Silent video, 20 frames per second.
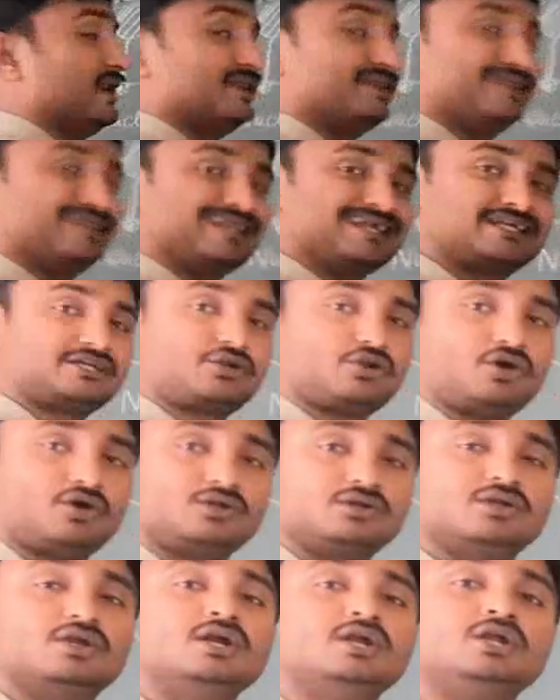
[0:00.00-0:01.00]
an electron
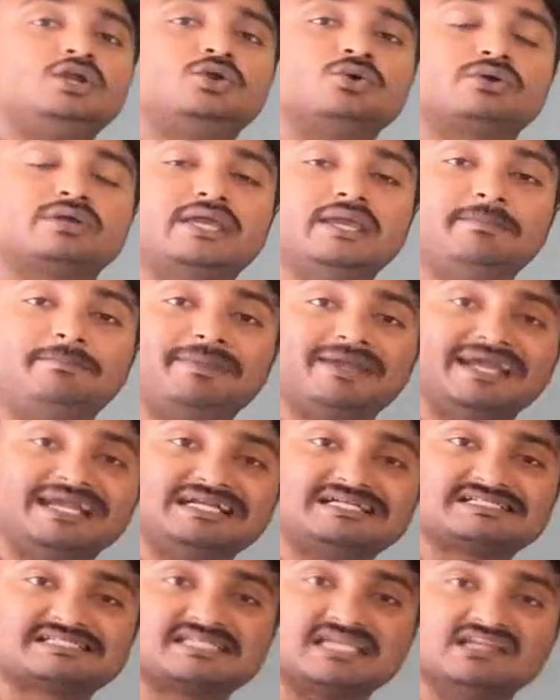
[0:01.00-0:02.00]
to keep
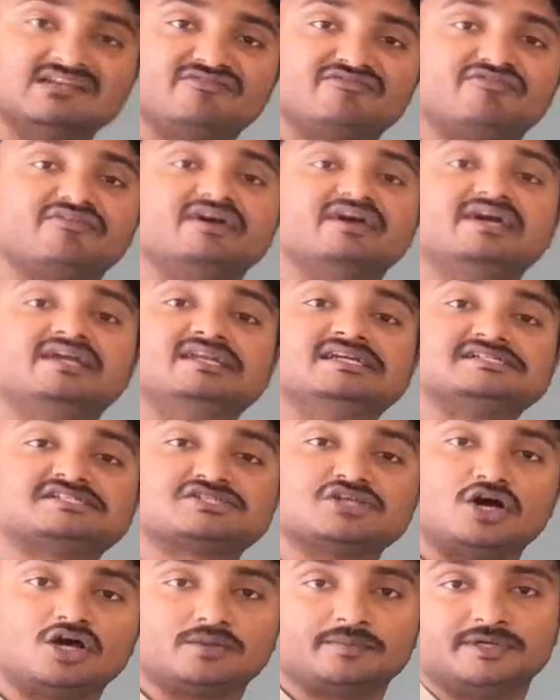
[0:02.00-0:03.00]
itself in its
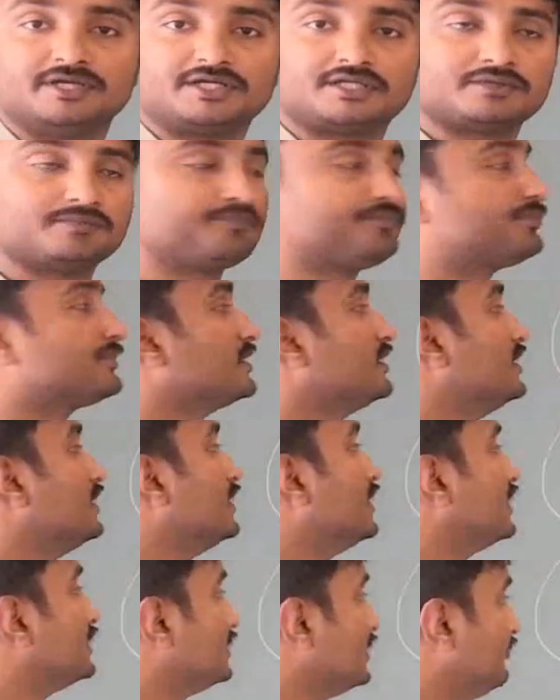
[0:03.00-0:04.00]
orbit.
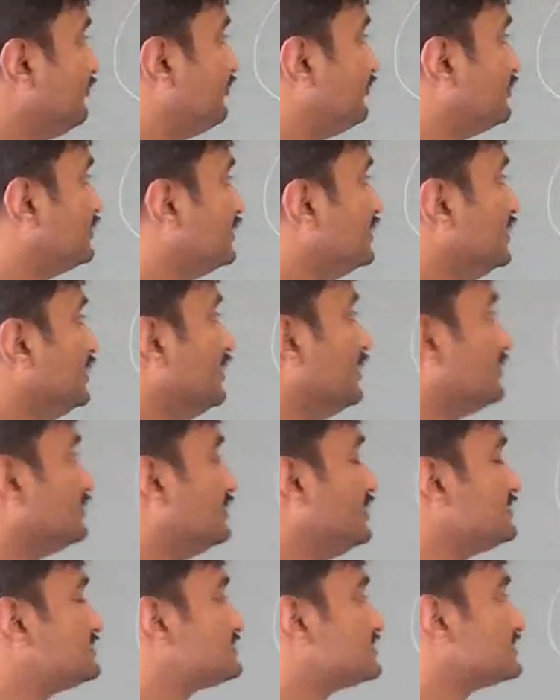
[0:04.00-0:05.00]
Now,
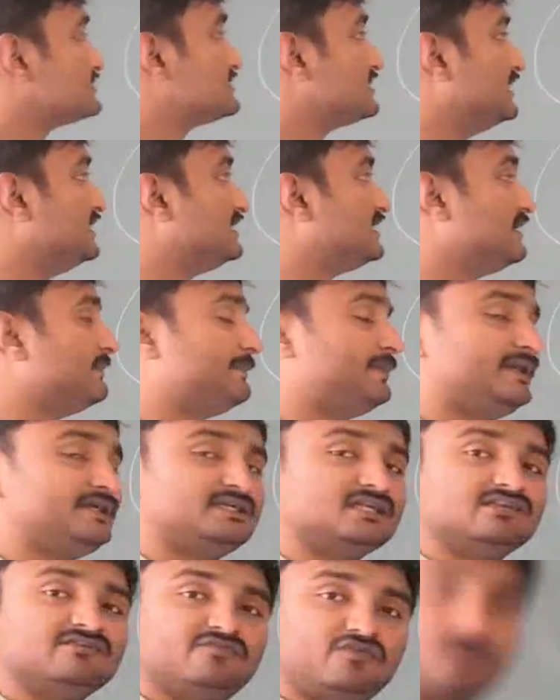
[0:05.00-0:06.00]
this
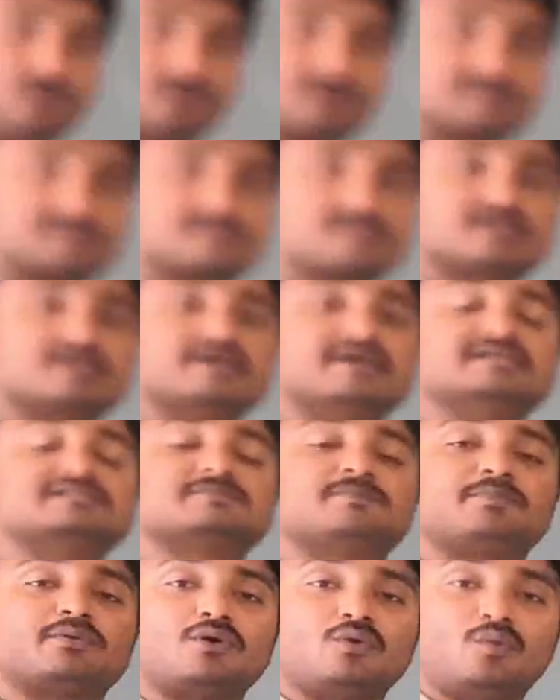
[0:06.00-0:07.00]
centripetal force is
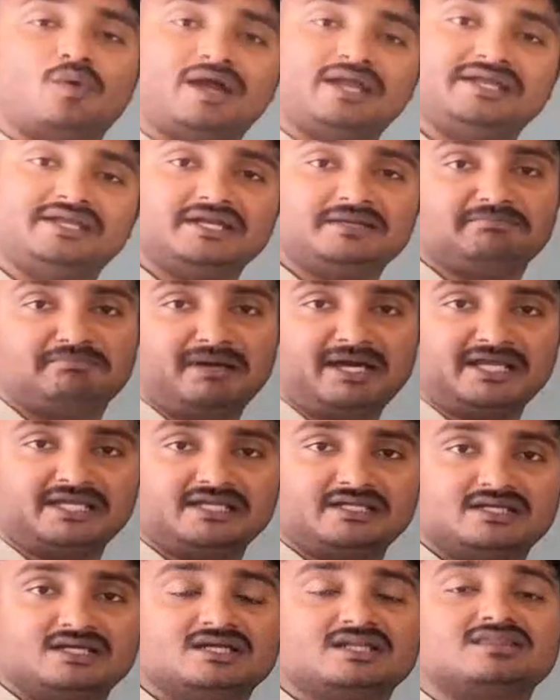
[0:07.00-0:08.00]
provided by
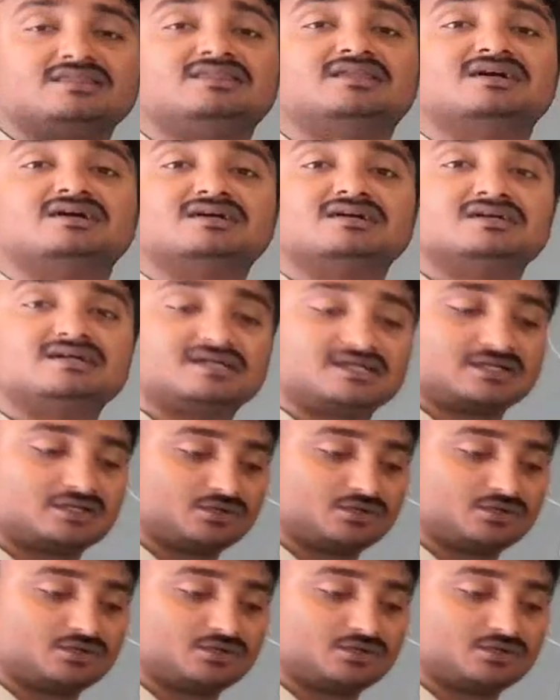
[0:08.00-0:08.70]
the